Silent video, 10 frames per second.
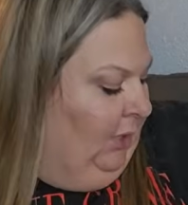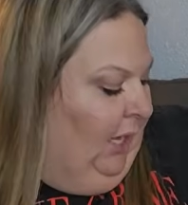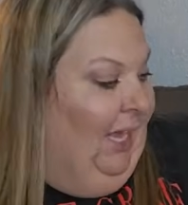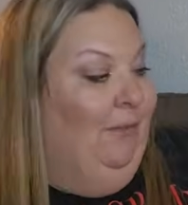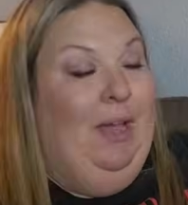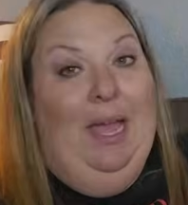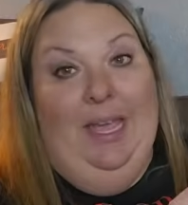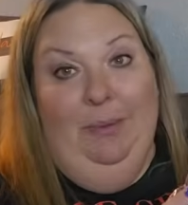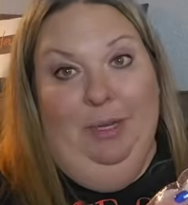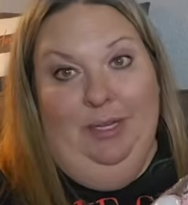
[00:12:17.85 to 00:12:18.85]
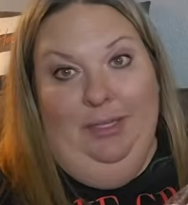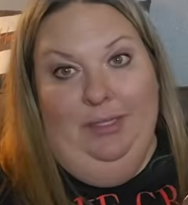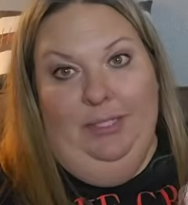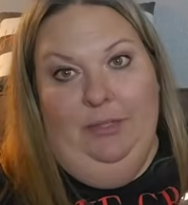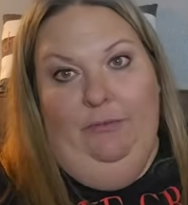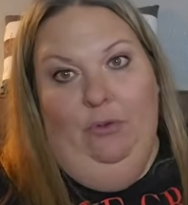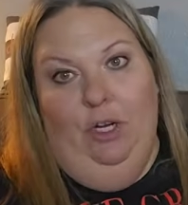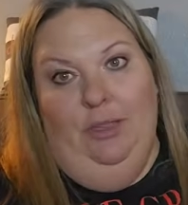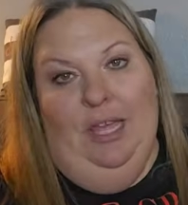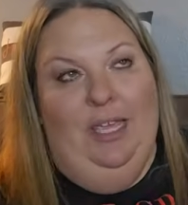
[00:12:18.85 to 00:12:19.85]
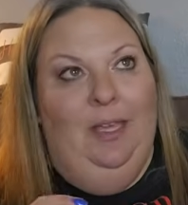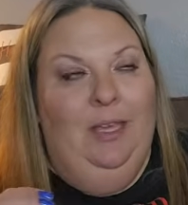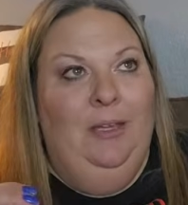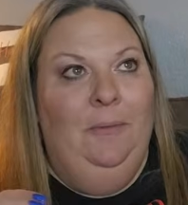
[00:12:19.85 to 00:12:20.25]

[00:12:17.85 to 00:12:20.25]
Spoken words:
I have eyeballs for like